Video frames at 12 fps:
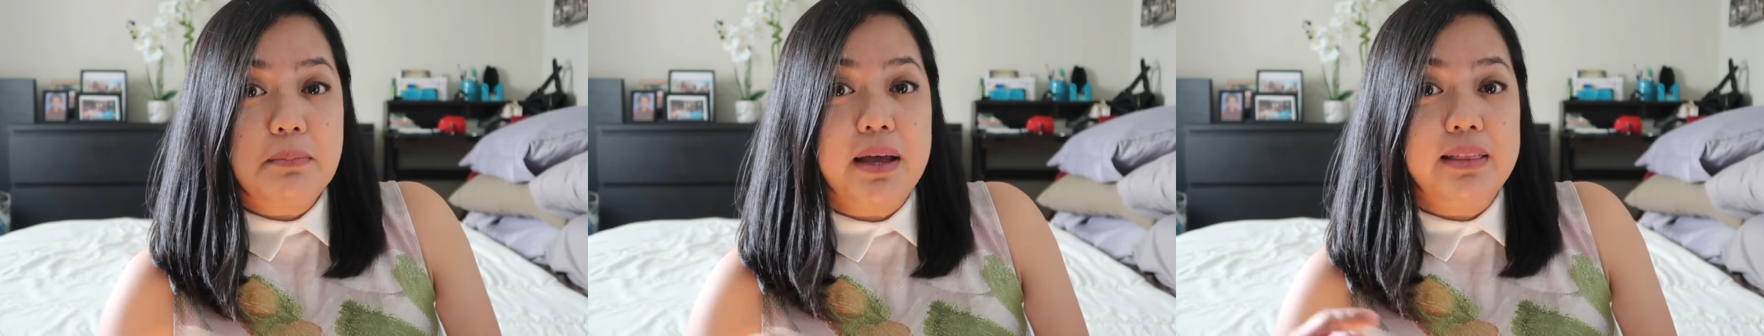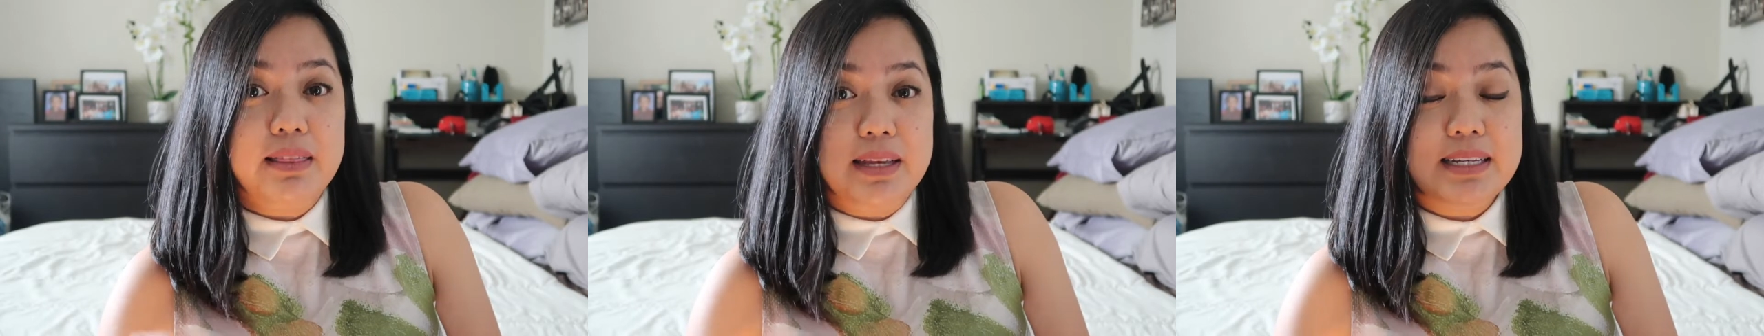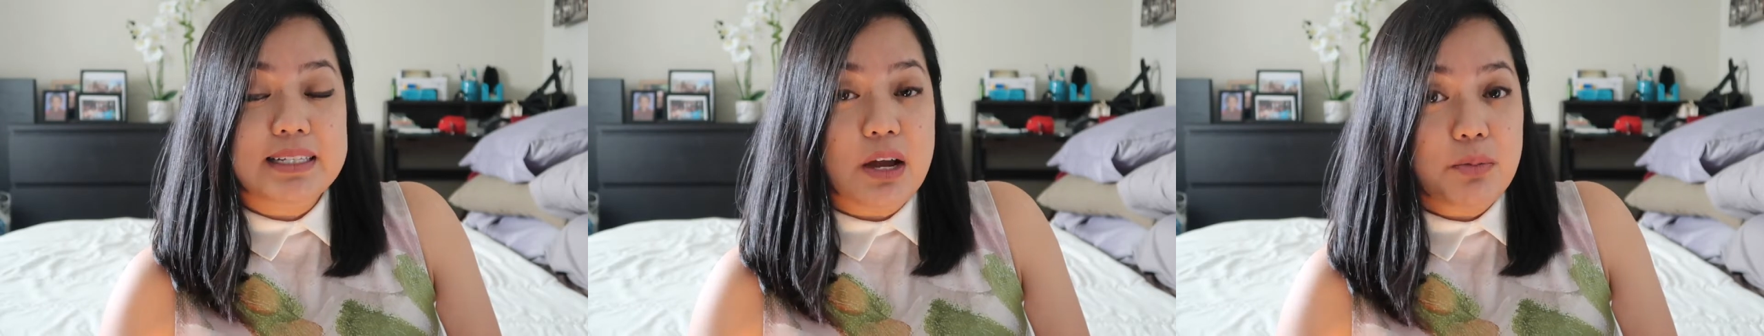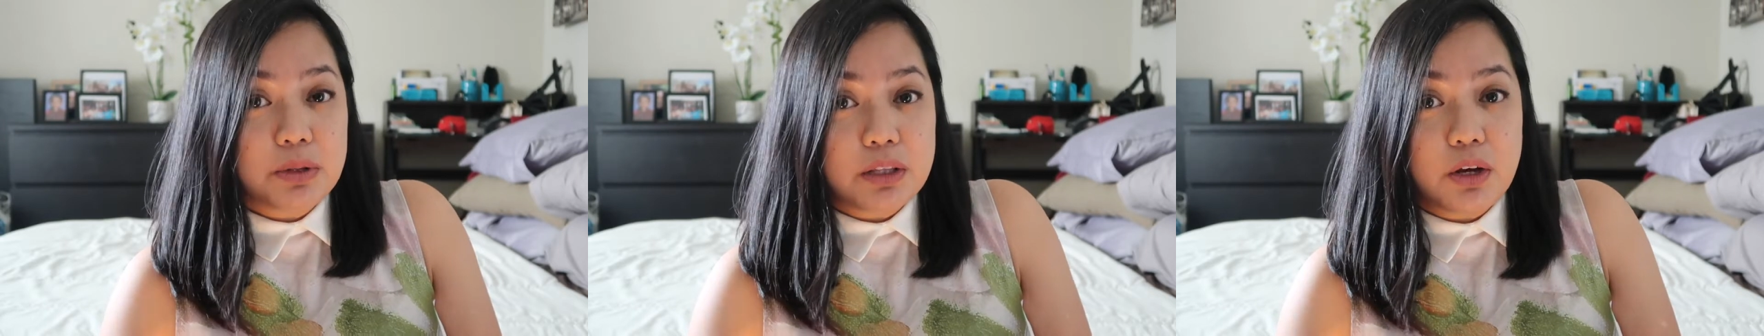my link
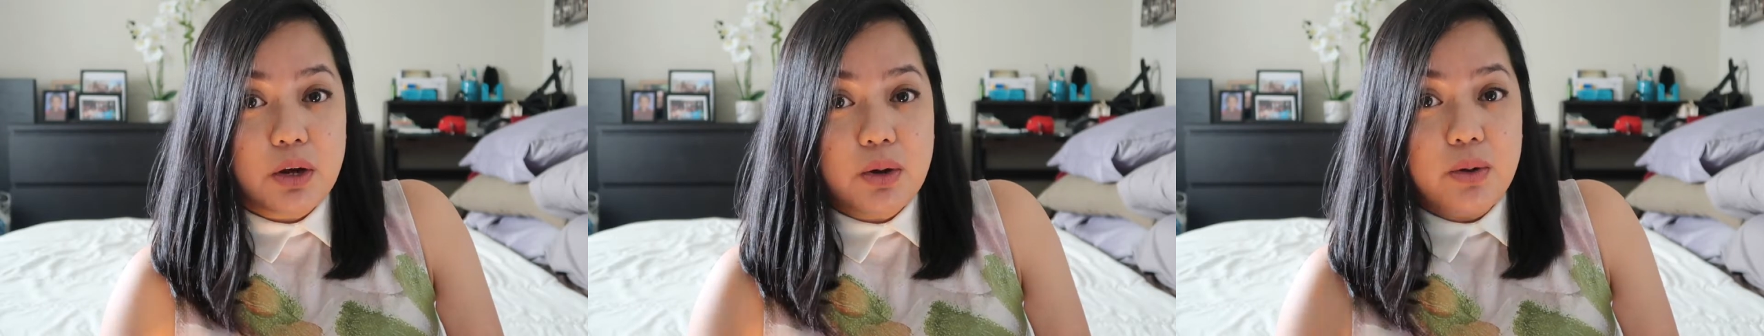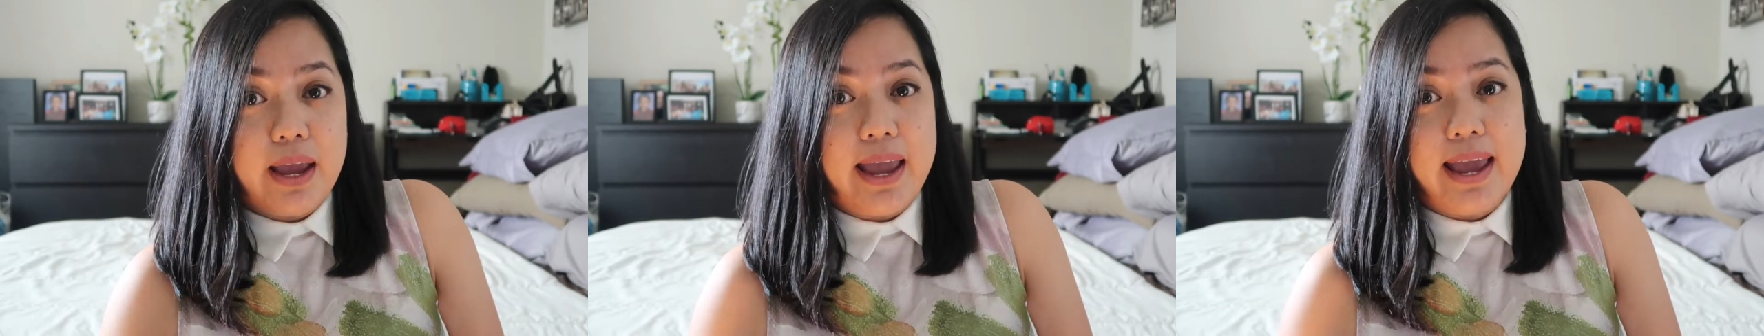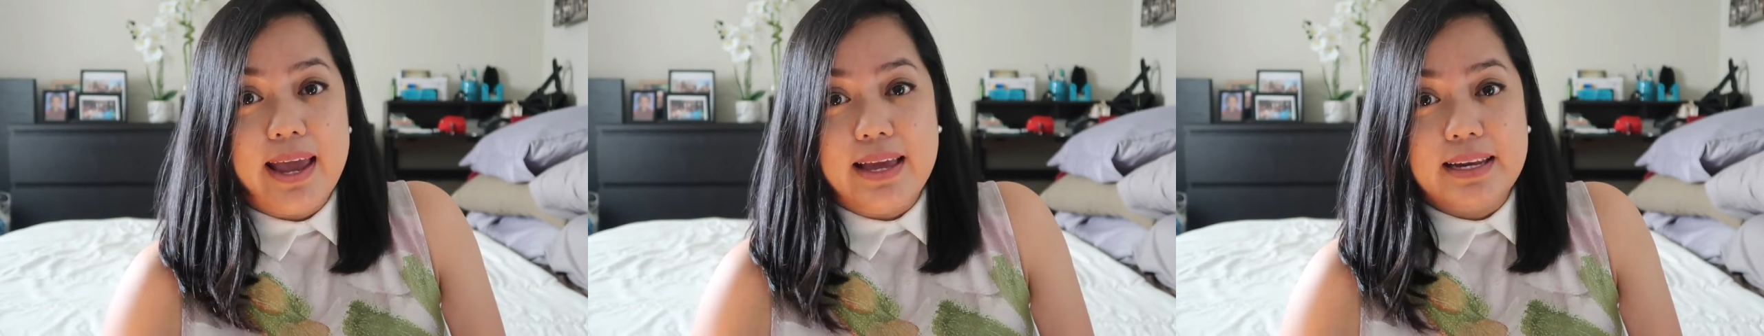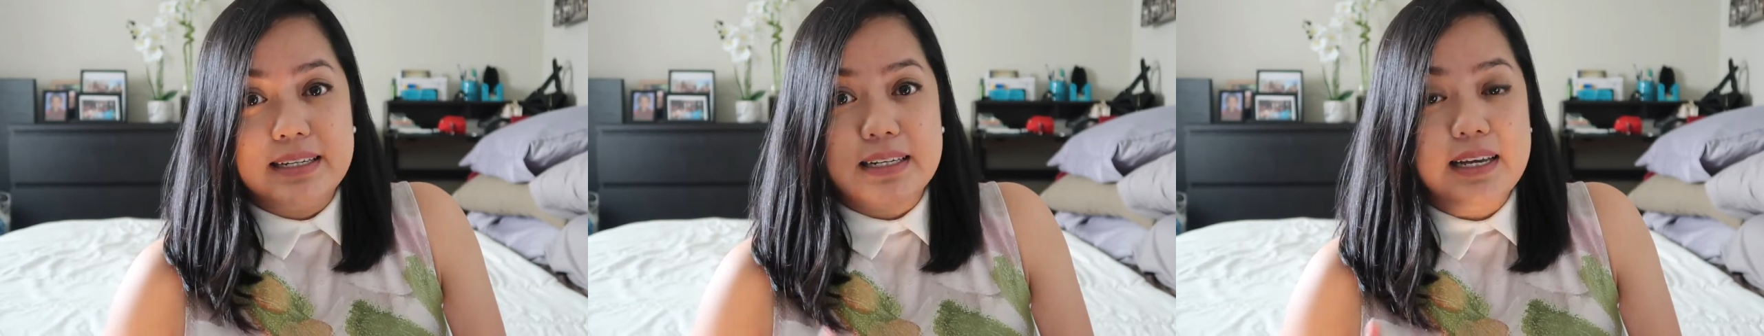down below,
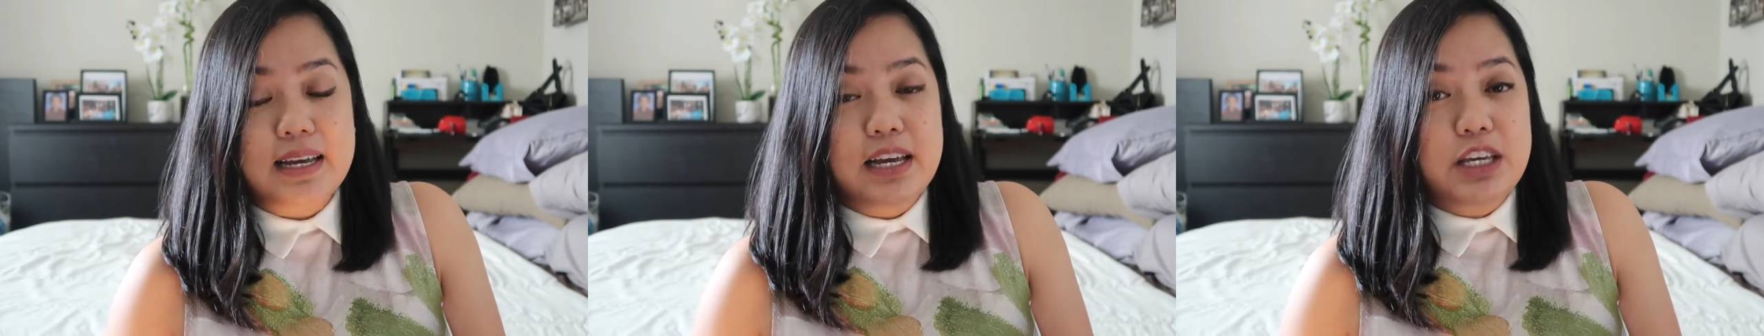and